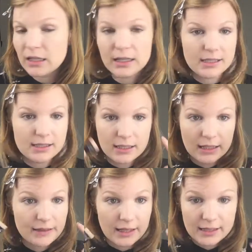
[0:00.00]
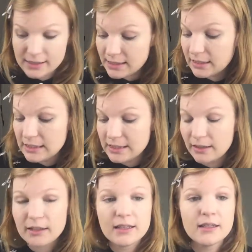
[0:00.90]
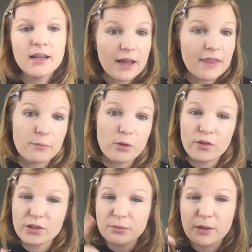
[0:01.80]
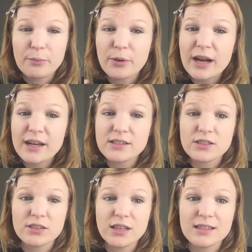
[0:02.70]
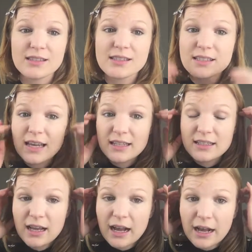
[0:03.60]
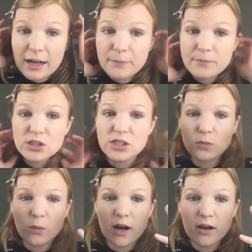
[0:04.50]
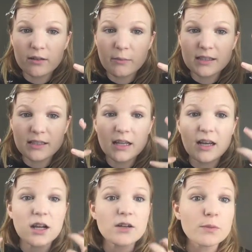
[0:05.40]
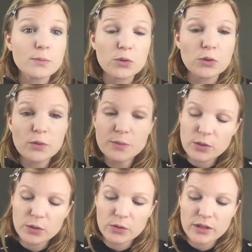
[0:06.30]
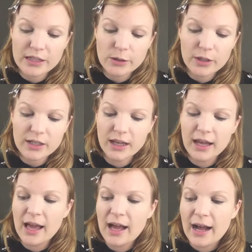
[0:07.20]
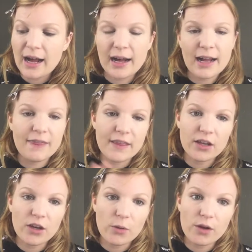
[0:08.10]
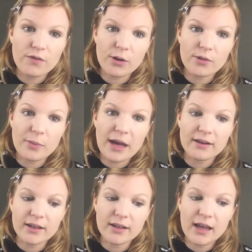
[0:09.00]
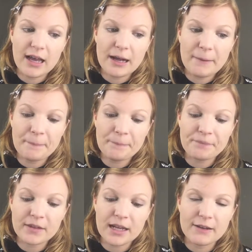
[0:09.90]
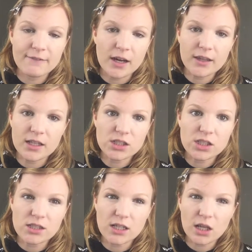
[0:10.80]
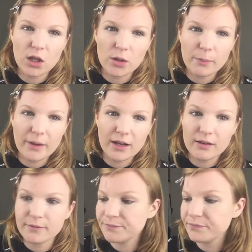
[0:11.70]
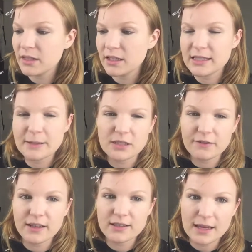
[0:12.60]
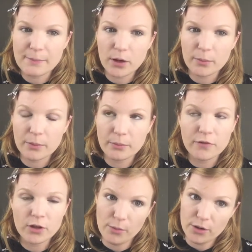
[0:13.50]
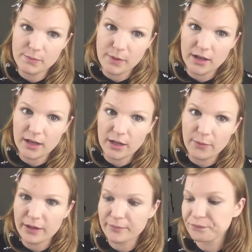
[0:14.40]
is to let that concealer settle in. I then move on to my brows and do that instead, just while my skin kind of absorbs all the liquid, and then go over it with powder. And I find that it's just a lot better. It seems to fix that problem for the most part anyway.